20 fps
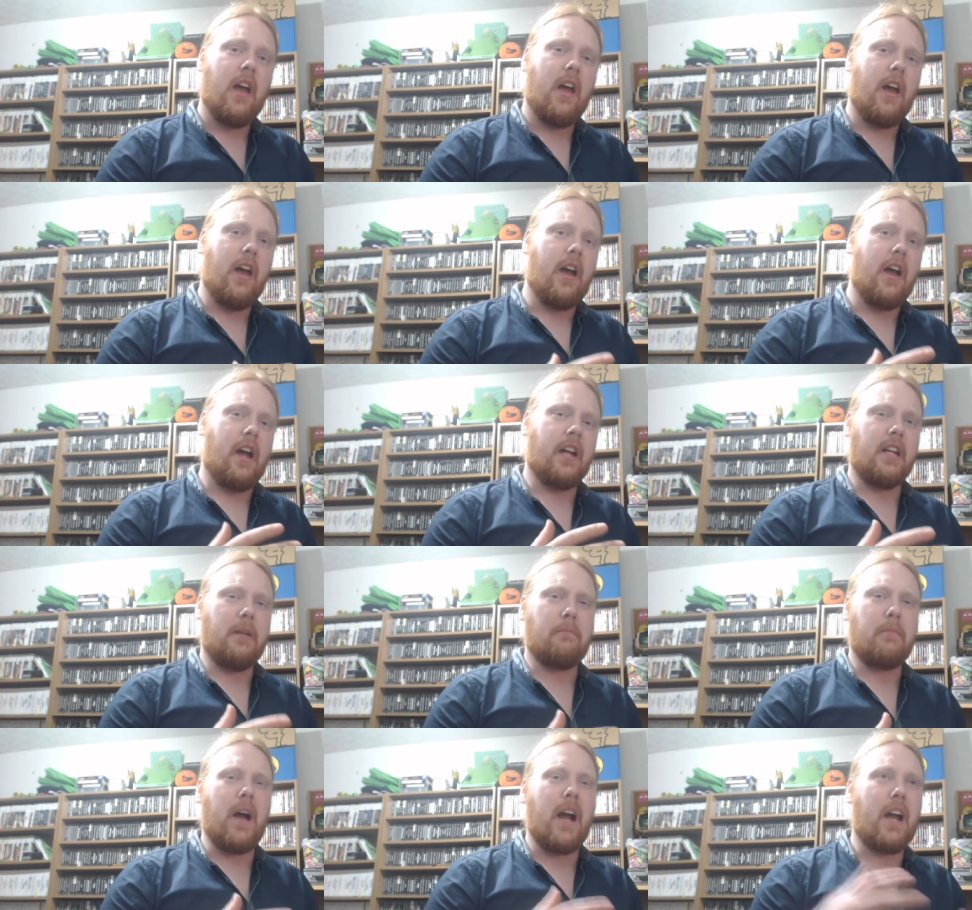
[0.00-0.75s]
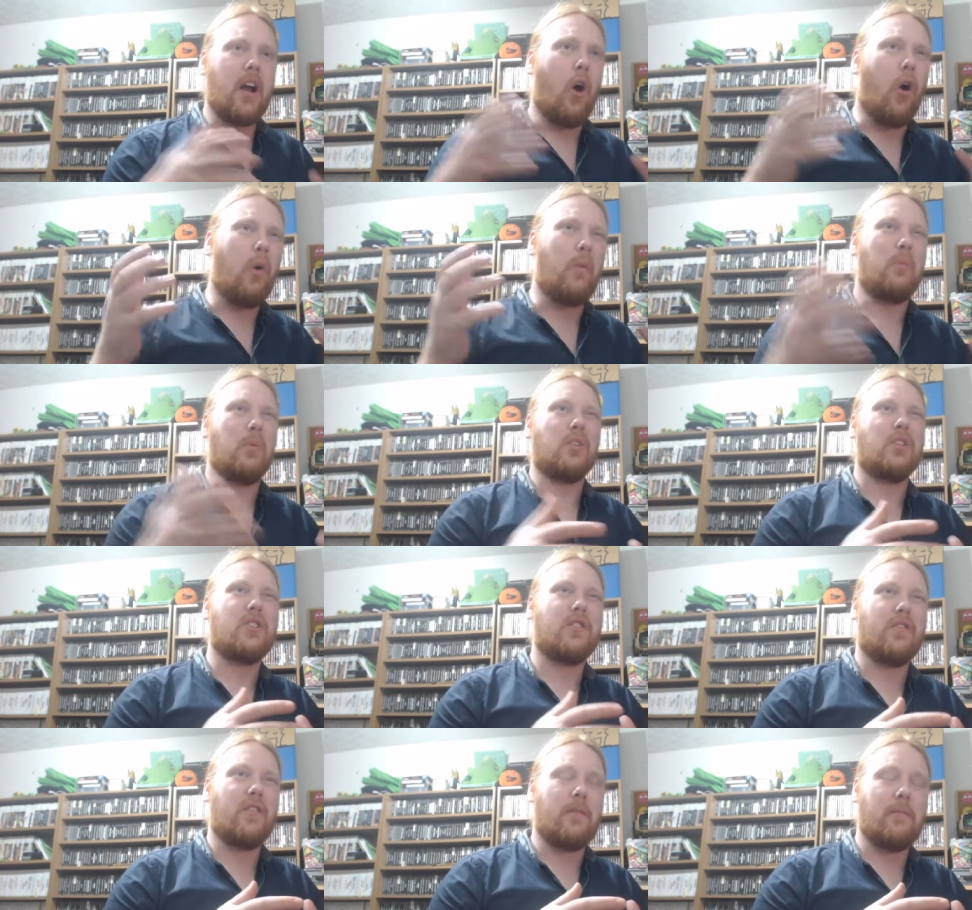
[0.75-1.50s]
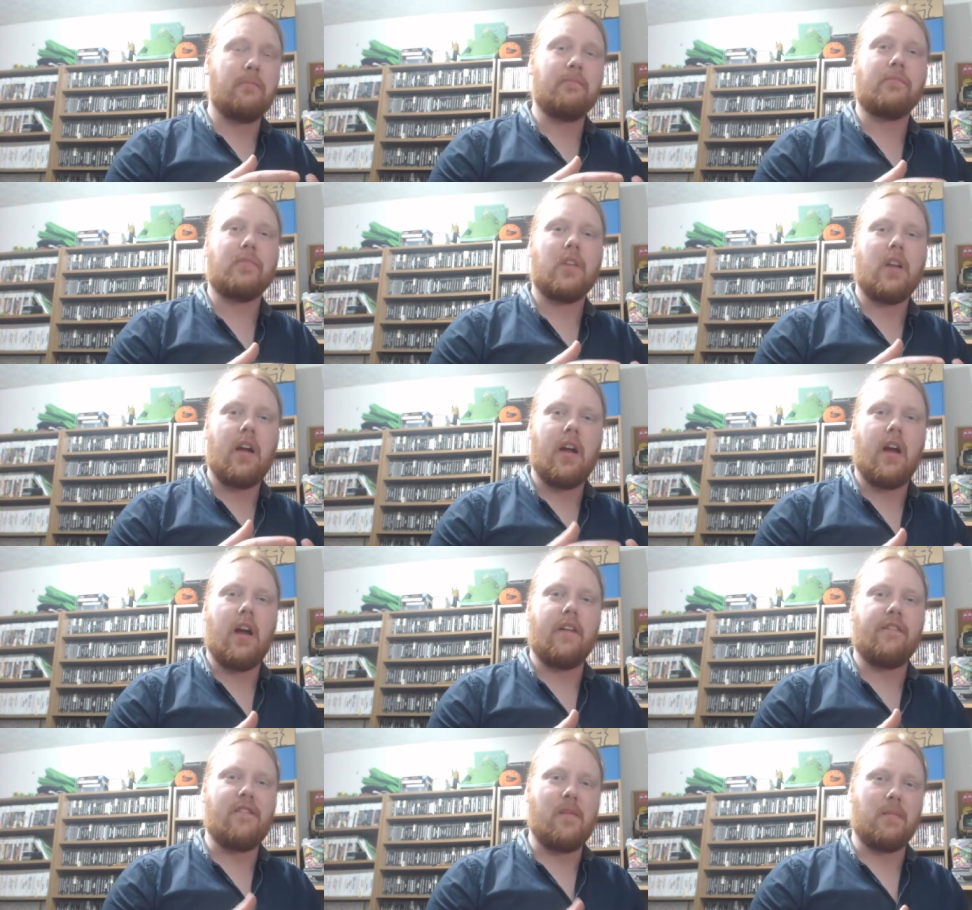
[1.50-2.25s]
You buy a whole bunch of them
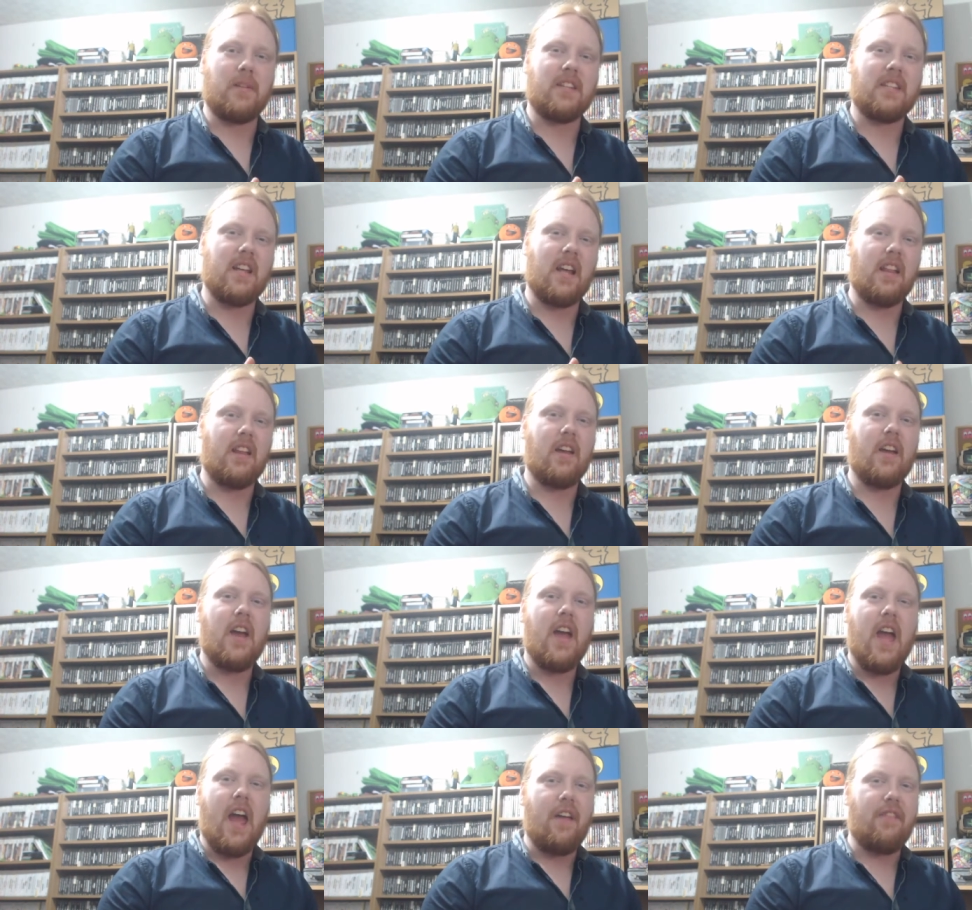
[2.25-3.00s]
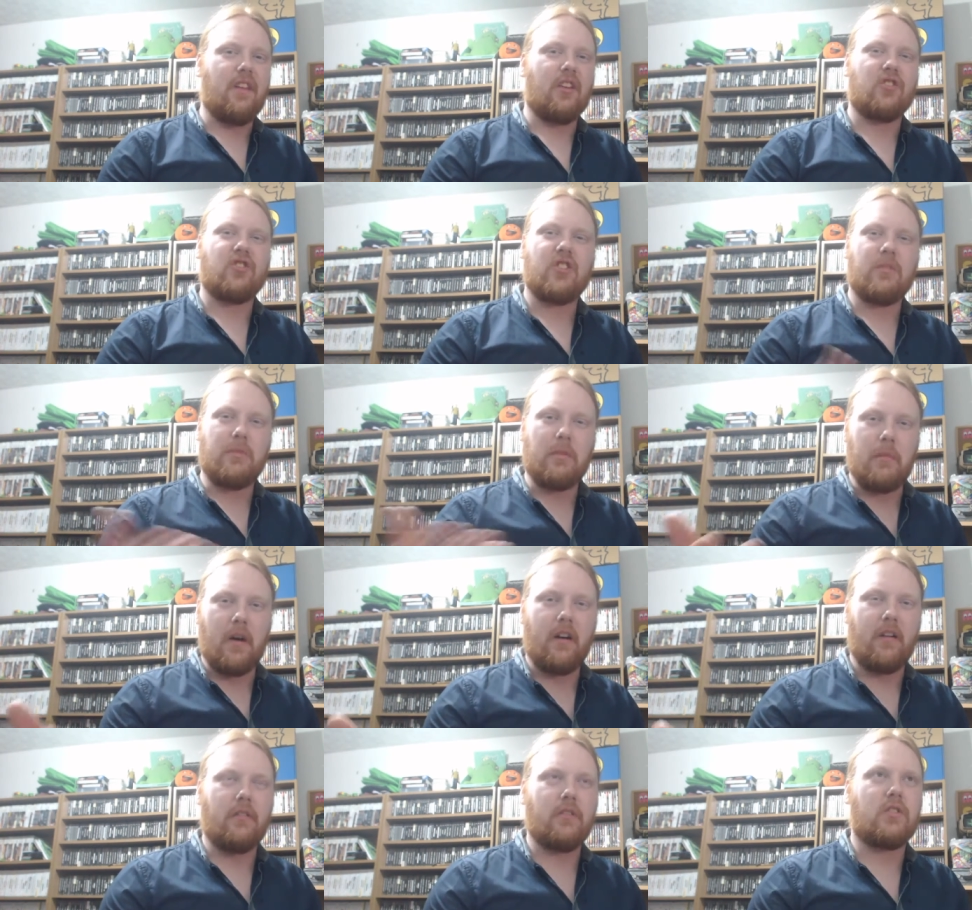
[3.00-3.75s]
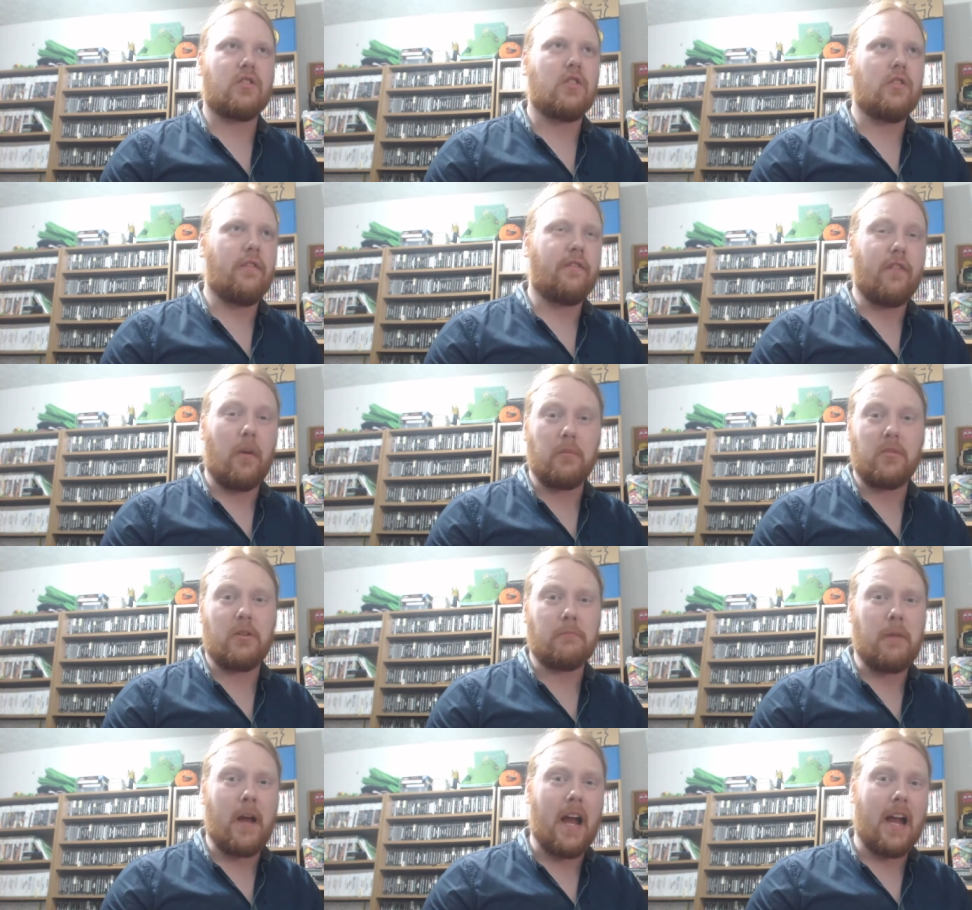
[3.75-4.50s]
from a seller, and they'll ship them out from
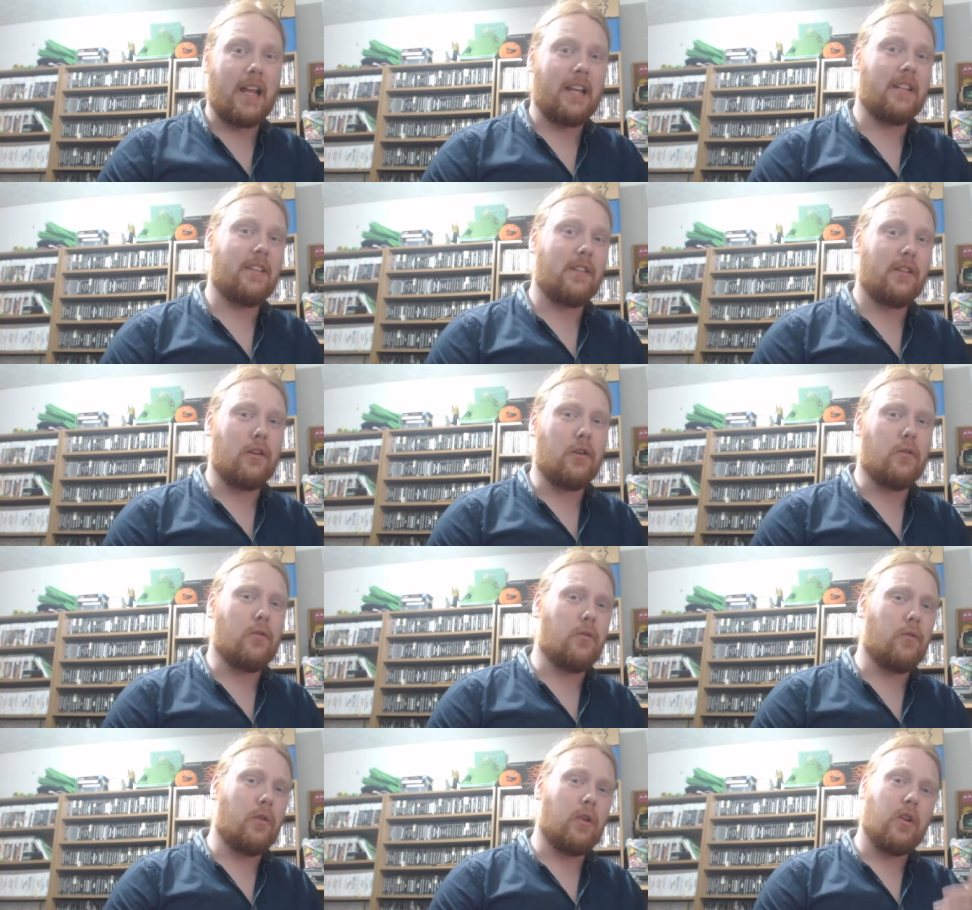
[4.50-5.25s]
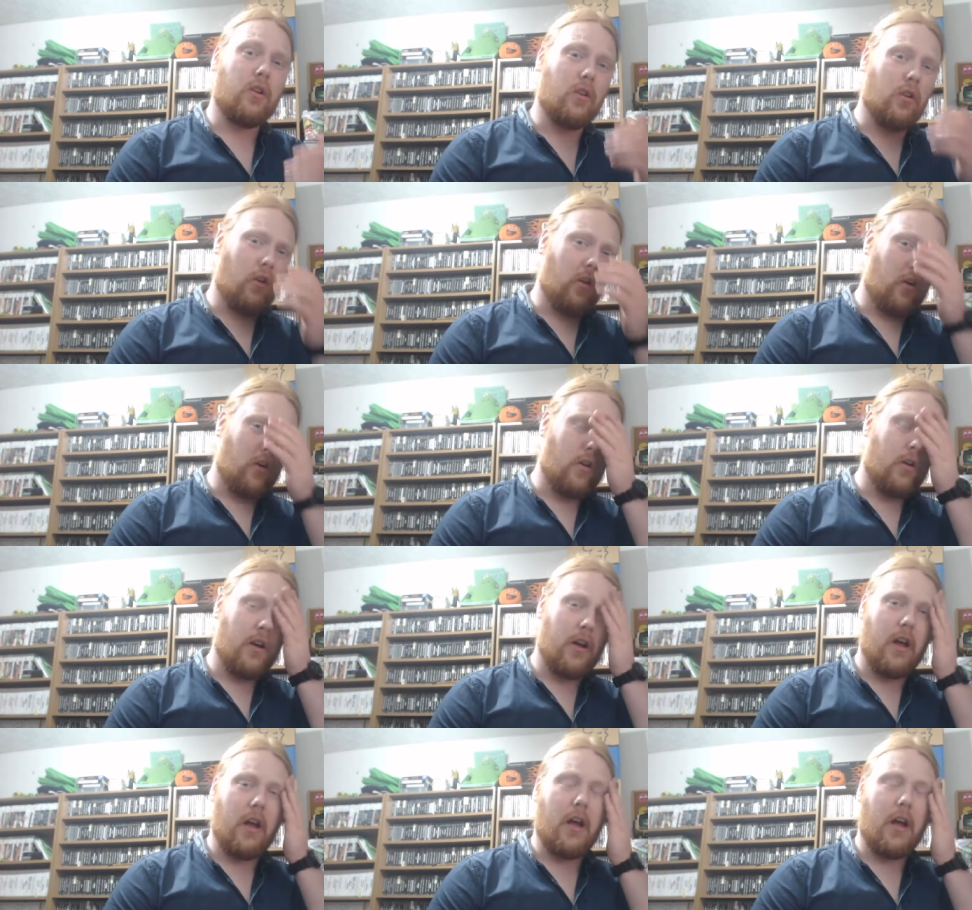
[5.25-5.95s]
Japan to your